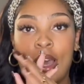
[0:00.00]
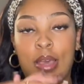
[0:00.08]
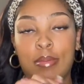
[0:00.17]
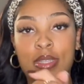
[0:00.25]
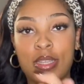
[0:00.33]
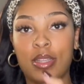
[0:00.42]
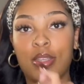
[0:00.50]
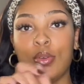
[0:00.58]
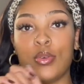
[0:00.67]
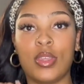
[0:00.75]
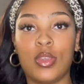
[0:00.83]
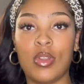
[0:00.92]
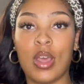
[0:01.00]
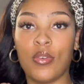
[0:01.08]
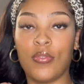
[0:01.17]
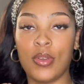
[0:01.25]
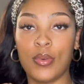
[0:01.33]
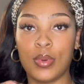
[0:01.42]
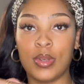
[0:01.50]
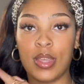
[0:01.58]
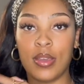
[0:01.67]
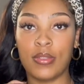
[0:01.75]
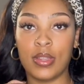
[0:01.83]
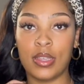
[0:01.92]
I'm telling you, a cute outfit will
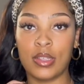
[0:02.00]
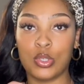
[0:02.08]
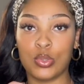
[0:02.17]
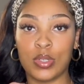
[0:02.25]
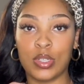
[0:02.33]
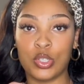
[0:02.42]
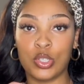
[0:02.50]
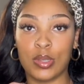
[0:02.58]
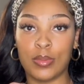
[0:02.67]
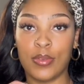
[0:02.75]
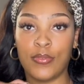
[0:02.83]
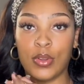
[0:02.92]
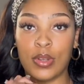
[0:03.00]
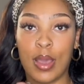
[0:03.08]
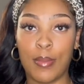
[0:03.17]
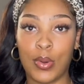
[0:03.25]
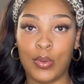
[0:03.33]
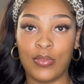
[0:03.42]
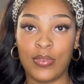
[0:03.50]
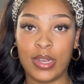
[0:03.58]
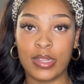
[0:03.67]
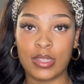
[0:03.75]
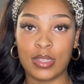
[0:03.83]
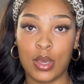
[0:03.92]
definitely get you in the gym. If you're not
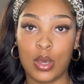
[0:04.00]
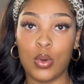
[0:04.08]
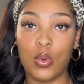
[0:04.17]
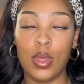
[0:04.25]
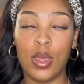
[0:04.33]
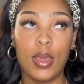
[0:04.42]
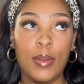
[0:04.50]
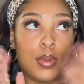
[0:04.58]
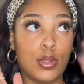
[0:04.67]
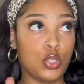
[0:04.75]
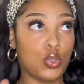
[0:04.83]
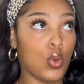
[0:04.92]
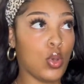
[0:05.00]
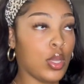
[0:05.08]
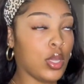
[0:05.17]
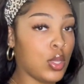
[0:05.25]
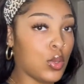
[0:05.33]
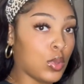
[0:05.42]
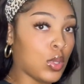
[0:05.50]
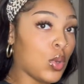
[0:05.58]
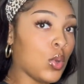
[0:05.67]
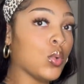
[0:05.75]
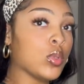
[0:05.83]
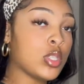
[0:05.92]
motivated to go, put you on a cute little
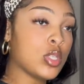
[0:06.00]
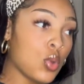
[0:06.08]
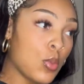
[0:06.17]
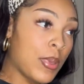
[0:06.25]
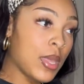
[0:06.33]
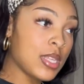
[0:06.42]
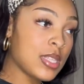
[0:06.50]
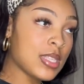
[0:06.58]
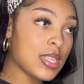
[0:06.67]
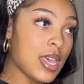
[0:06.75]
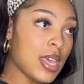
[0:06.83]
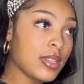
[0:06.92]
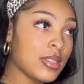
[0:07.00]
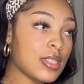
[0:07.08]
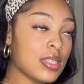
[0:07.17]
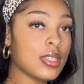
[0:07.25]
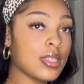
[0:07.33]
two-piece set.